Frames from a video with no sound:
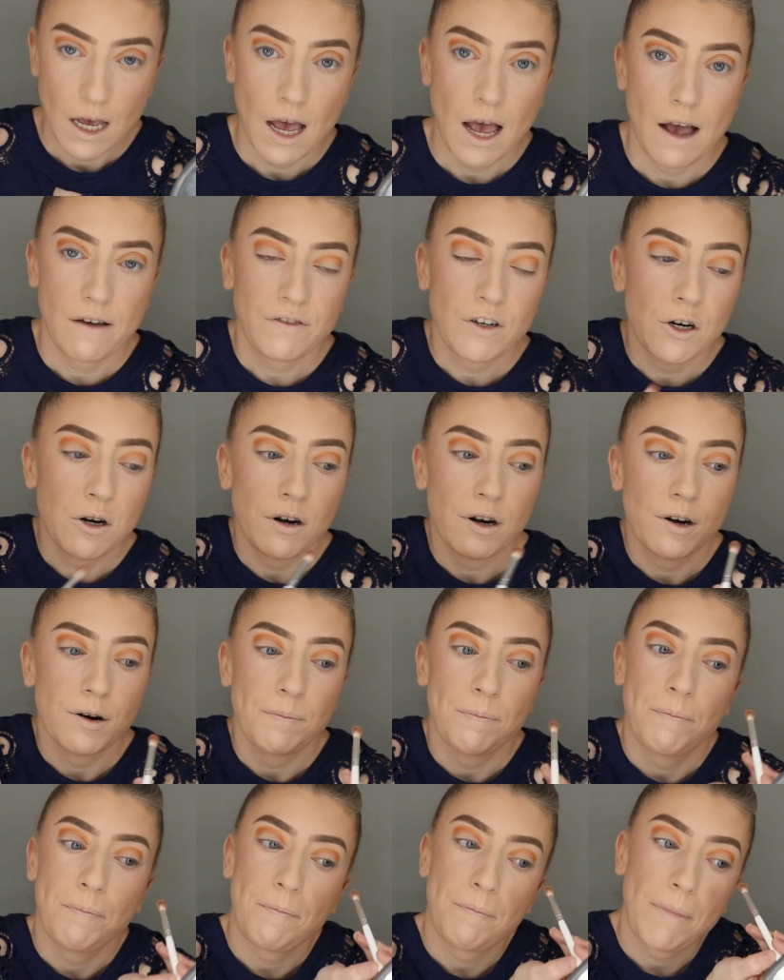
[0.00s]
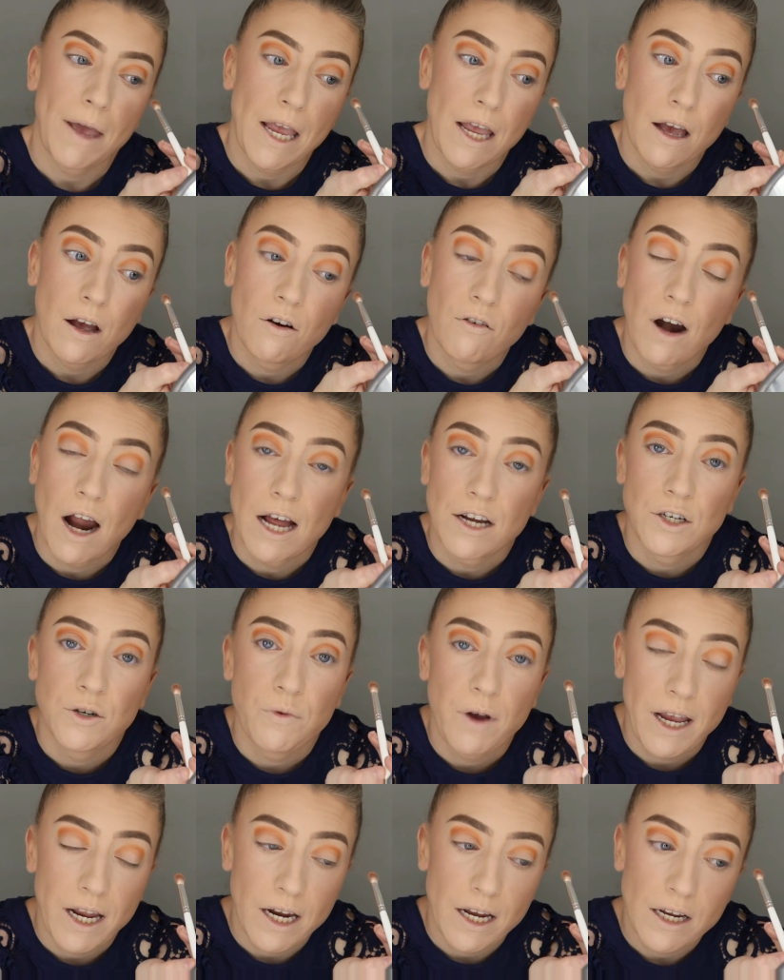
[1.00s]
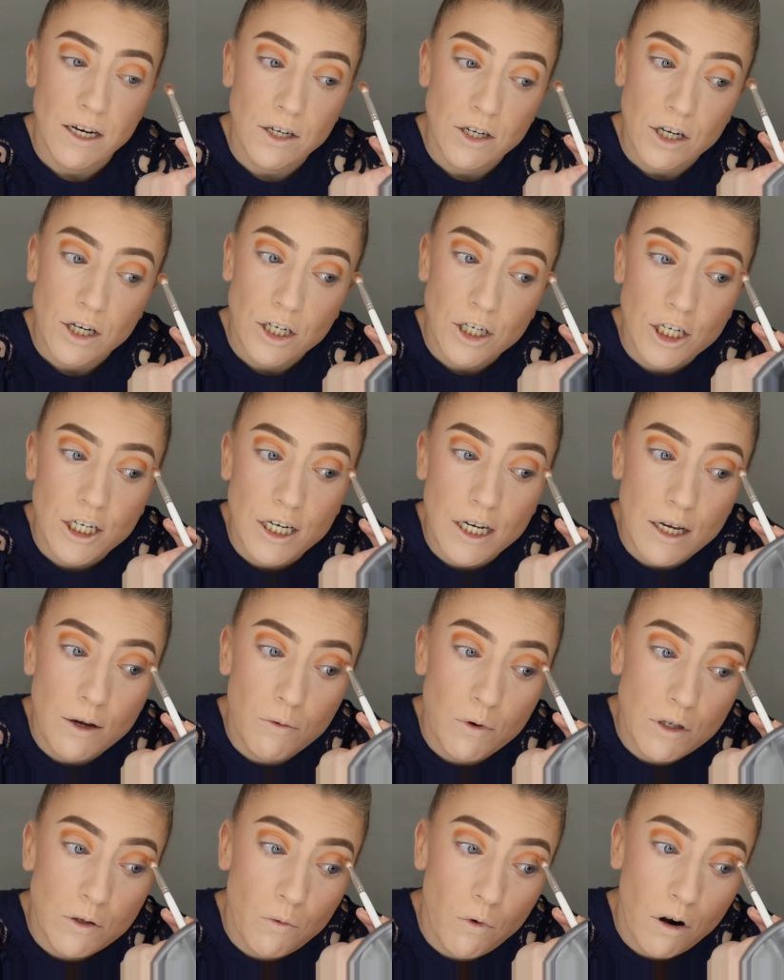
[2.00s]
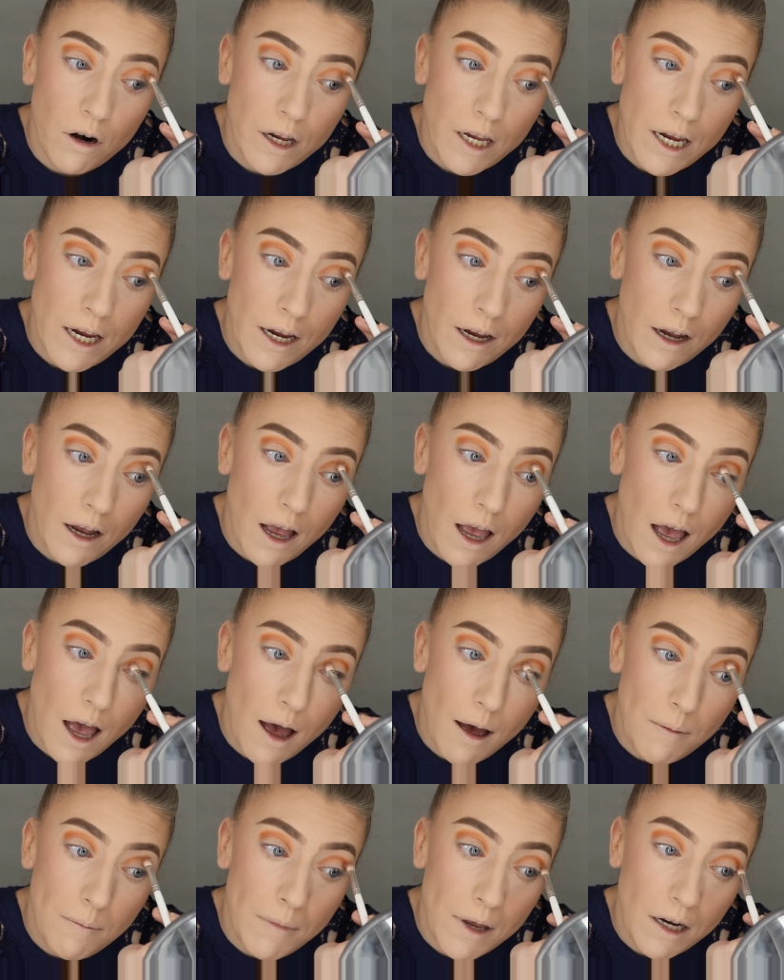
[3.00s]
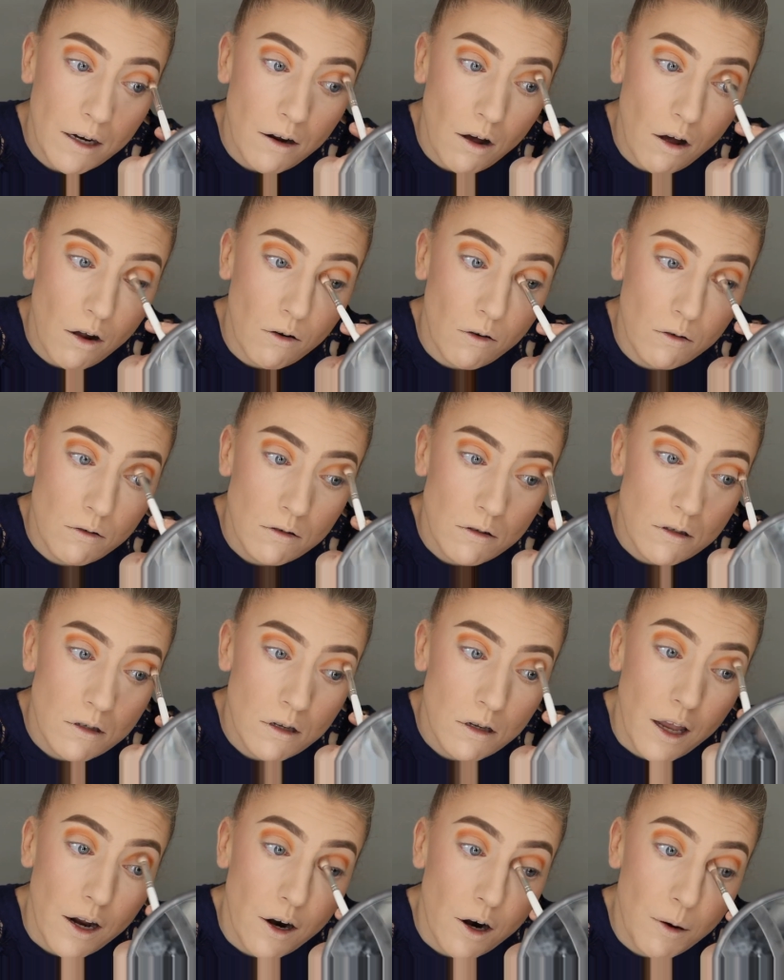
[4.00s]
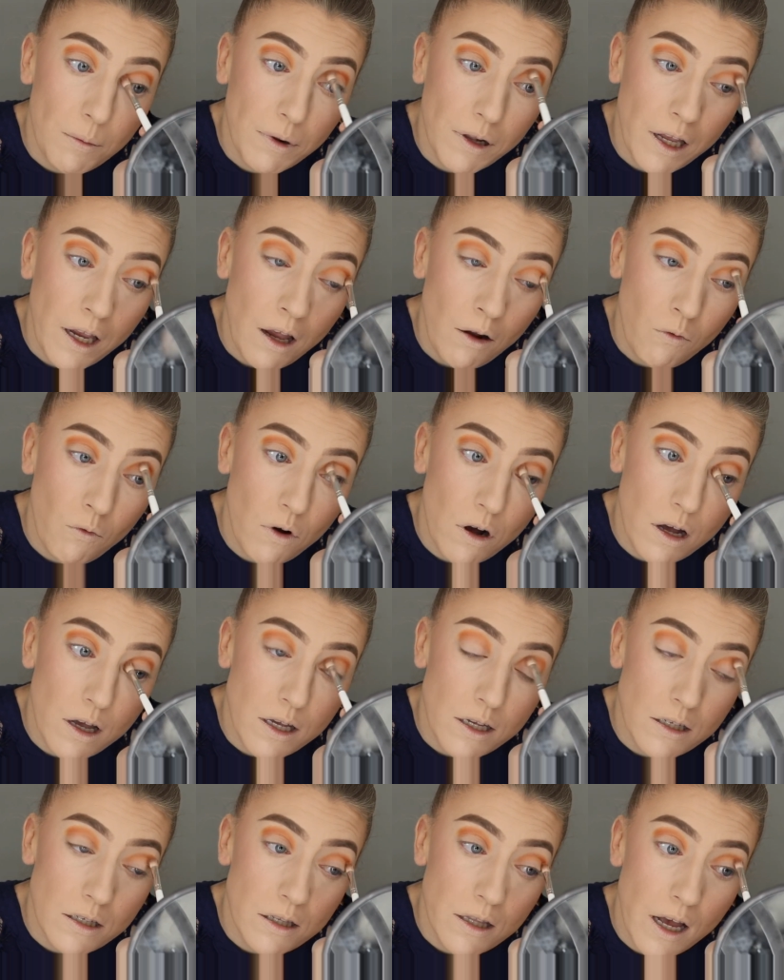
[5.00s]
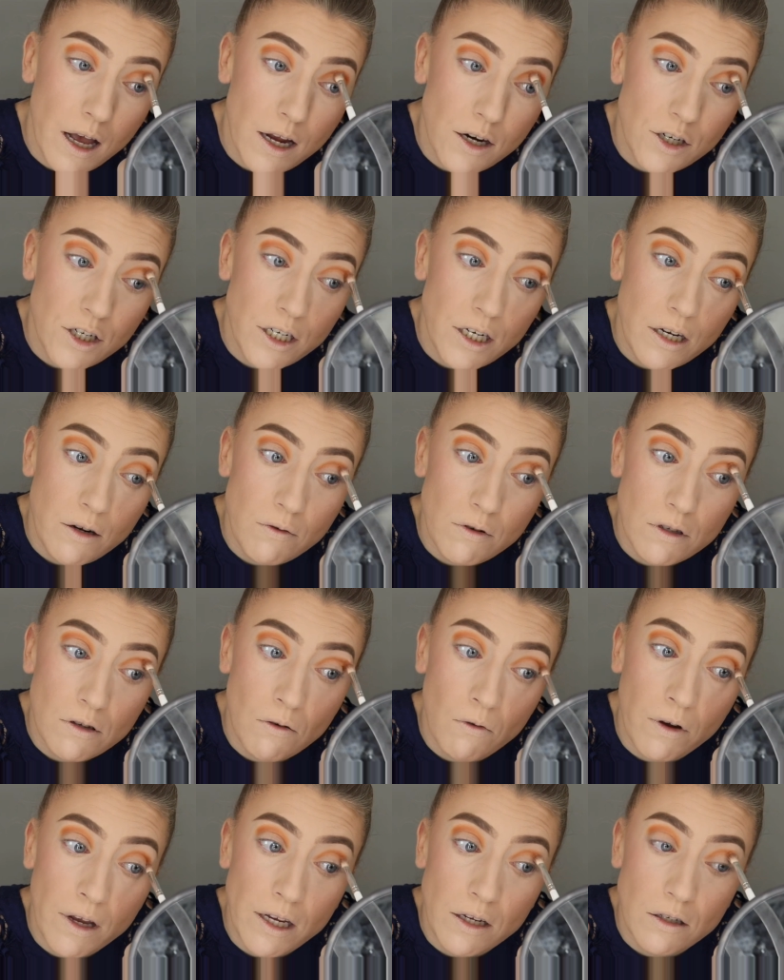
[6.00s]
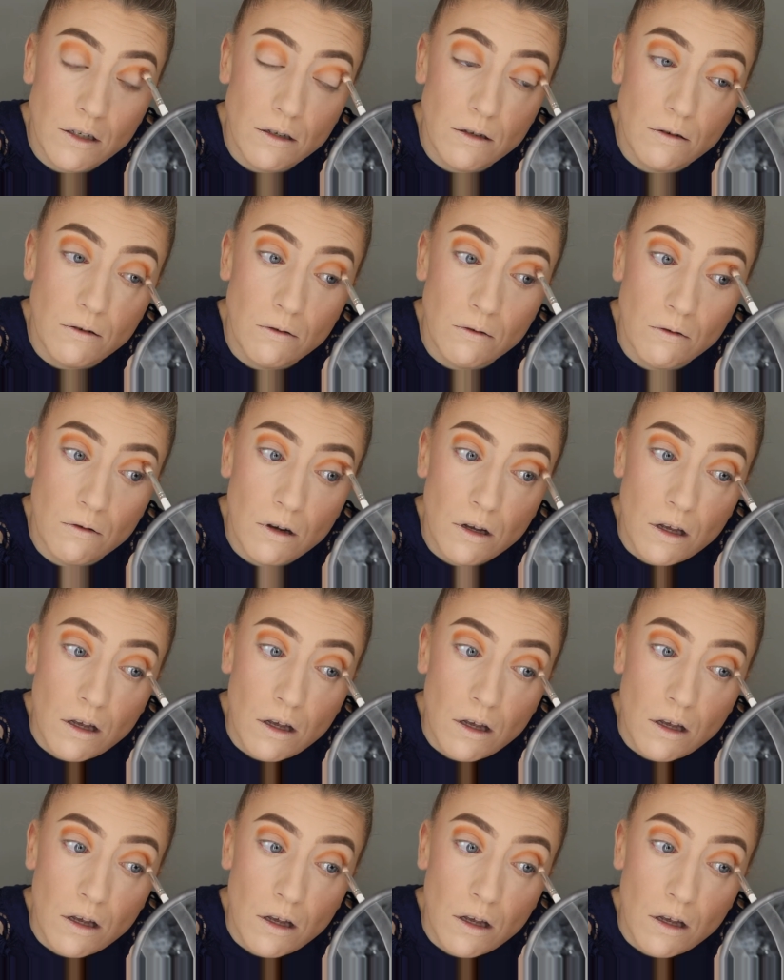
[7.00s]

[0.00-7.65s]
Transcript: After Bea graduated, she was working at McDonald's, and her plan was that she was going to